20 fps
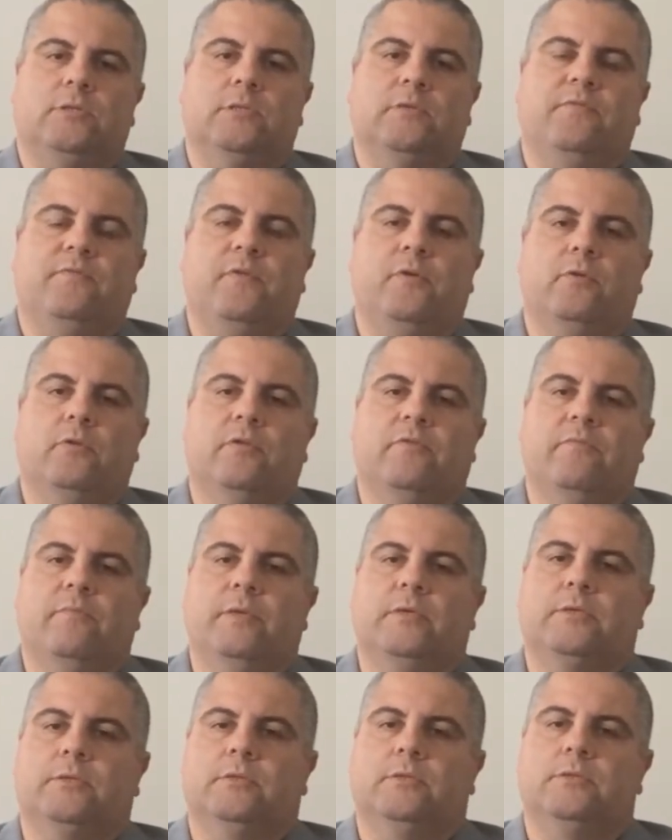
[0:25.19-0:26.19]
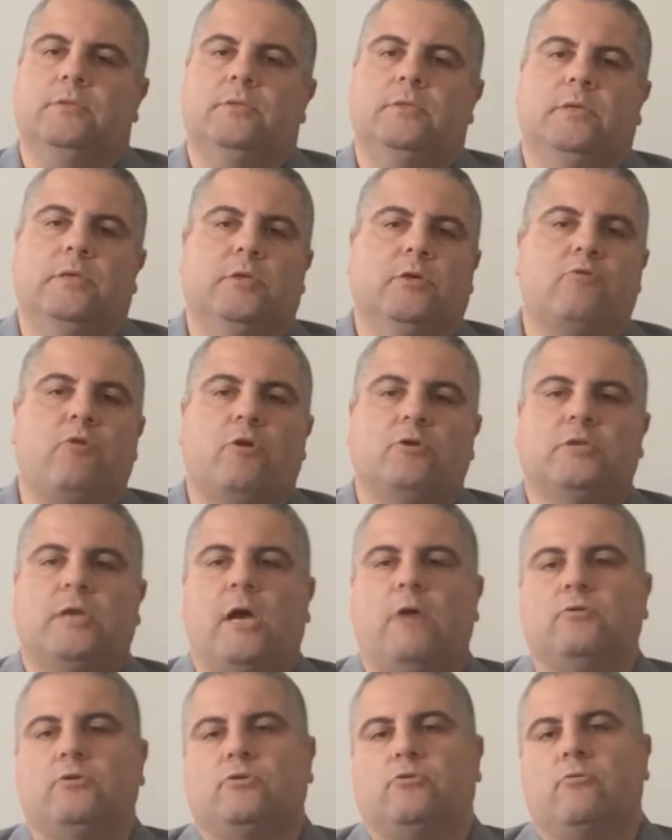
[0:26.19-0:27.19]
in the field of missions and
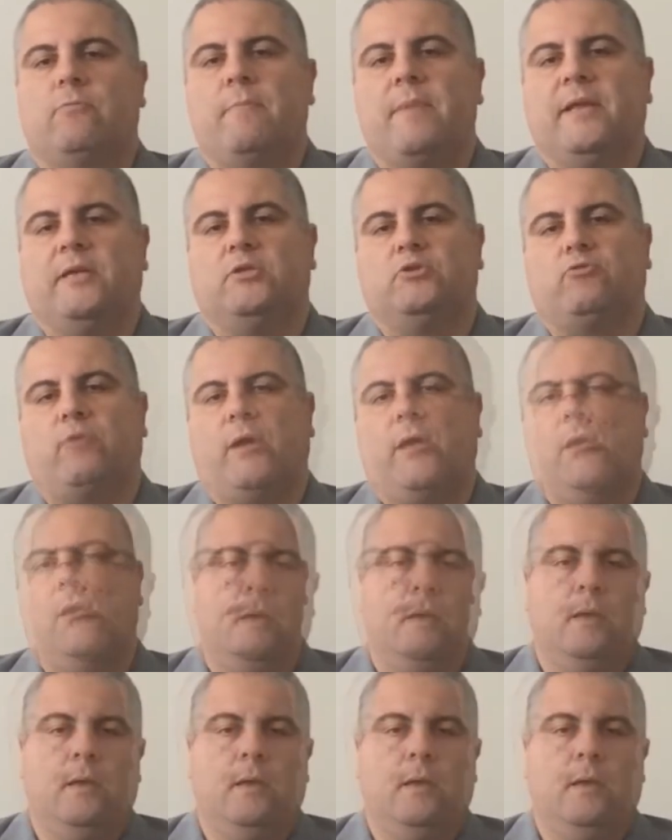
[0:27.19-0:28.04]
cross-cultural ministry.